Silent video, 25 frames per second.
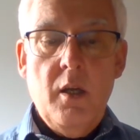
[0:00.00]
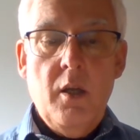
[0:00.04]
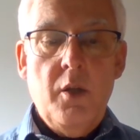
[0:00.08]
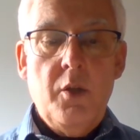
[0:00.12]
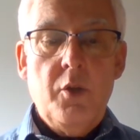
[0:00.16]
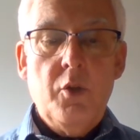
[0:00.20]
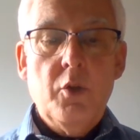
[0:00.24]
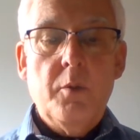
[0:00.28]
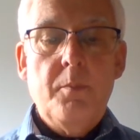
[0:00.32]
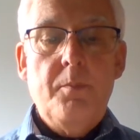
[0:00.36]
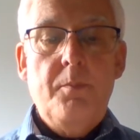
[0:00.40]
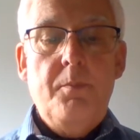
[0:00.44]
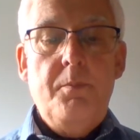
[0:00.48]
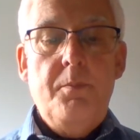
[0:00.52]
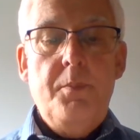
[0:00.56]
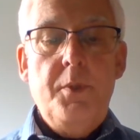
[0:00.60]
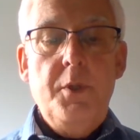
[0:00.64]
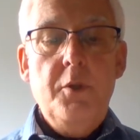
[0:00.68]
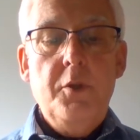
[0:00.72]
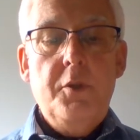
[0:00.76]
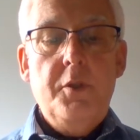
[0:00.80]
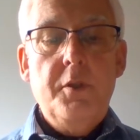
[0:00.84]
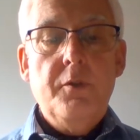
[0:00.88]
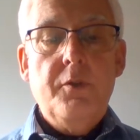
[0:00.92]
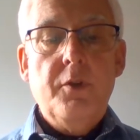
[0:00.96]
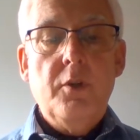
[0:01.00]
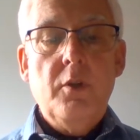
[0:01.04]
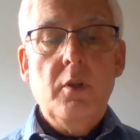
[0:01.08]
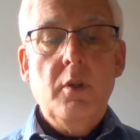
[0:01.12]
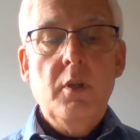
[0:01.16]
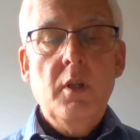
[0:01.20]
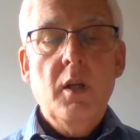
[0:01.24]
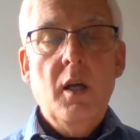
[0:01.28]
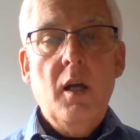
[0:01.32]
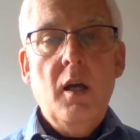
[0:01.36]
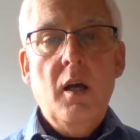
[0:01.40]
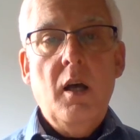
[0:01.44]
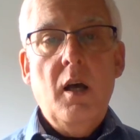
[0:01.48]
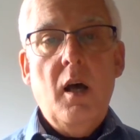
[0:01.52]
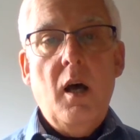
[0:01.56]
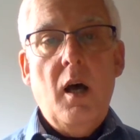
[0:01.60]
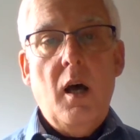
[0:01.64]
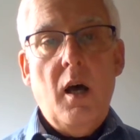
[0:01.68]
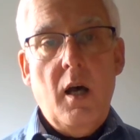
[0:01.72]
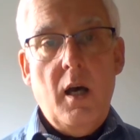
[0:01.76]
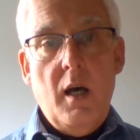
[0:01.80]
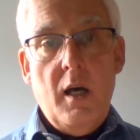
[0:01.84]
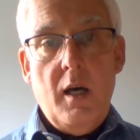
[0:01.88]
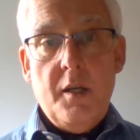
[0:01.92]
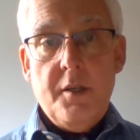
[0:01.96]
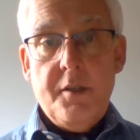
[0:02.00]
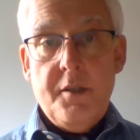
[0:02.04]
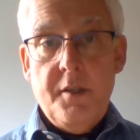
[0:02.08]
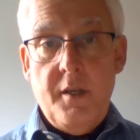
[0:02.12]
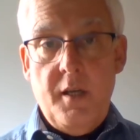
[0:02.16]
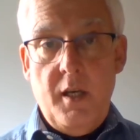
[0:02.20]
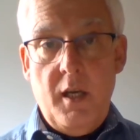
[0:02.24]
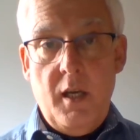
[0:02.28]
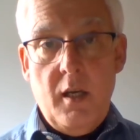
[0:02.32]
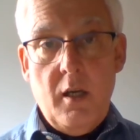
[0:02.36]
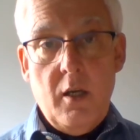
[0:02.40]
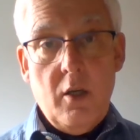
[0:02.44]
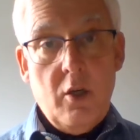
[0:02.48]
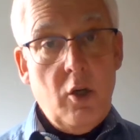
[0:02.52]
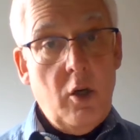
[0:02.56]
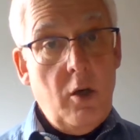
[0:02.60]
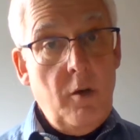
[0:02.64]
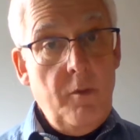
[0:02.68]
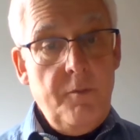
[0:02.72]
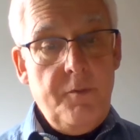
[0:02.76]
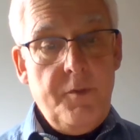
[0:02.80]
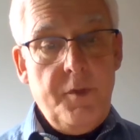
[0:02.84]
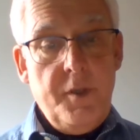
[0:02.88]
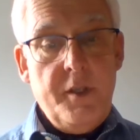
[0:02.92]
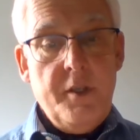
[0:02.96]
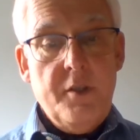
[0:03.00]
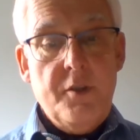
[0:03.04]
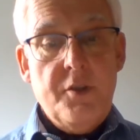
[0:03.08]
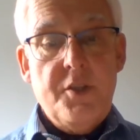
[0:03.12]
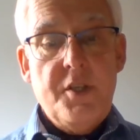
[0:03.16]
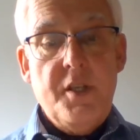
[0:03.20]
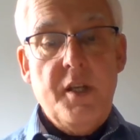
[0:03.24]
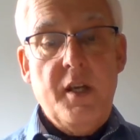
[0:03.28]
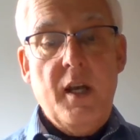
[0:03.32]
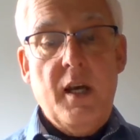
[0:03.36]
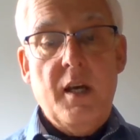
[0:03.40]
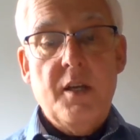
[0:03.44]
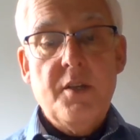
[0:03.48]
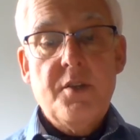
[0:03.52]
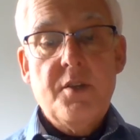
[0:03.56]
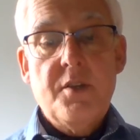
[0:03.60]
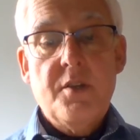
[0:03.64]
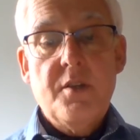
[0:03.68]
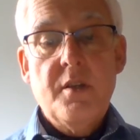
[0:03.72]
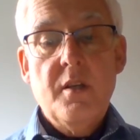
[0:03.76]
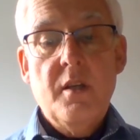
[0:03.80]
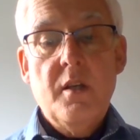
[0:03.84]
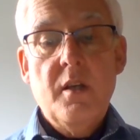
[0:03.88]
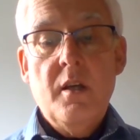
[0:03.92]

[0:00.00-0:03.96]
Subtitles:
your beautiful, heartening confidence in us,